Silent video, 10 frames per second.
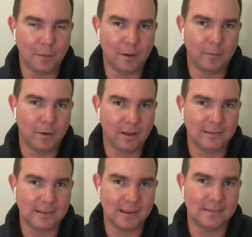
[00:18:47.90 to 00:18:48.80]
my
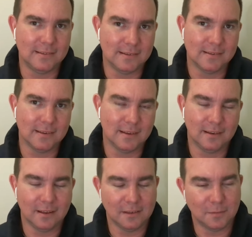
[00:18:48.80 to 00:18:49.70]
stance is, and
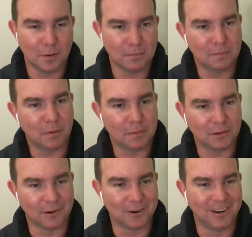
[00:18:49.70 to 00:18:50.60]
this might be
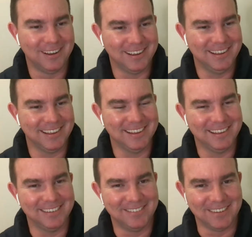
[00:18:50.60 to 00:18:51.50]
popular
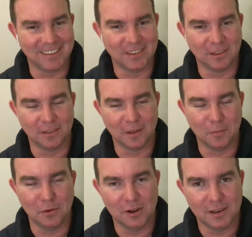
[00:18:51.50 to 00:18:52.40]
within the
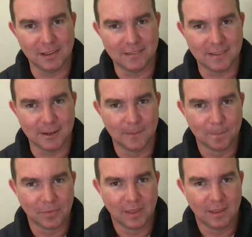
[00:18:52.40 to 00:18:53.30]
community, is that
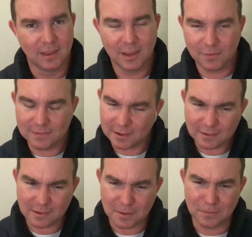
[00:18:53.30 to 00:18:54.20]
if you're selling
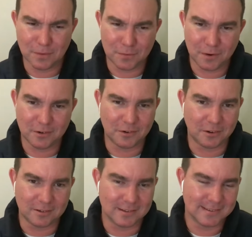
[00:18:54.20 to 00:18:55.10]
something for
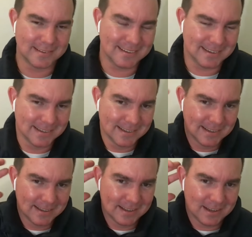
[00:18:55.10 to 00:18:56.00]
$300, that
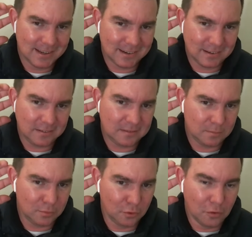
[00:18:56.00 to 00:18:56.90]
at least
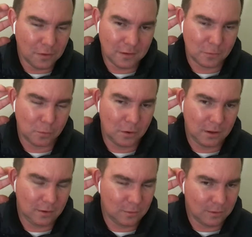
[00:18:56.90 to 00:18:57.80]
prove that it's
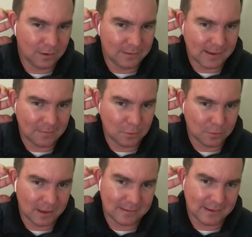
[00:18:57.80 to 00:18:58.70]
working, or at least have the
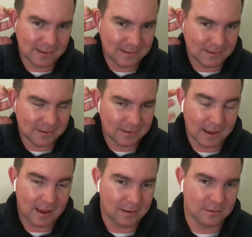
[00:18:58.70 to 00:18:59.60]
audacity to say,
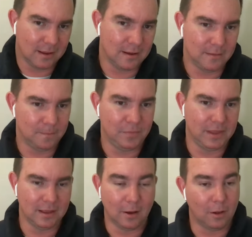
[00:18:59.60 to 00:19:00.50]
hey, look,
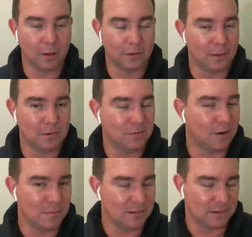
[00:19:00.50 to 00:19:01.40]
give me
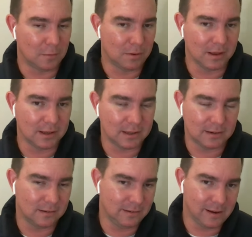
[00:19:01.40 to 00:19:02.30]
5 minutes and I'll plug it in
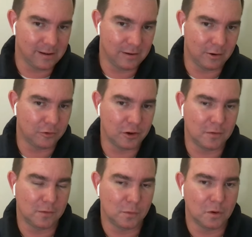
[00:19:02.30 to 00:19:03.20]
and I'll show you
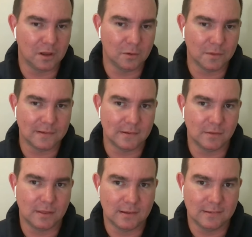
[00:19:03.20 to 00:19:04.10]
it's working, all those
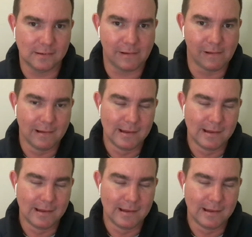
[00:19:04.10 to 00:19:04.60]
different things. So,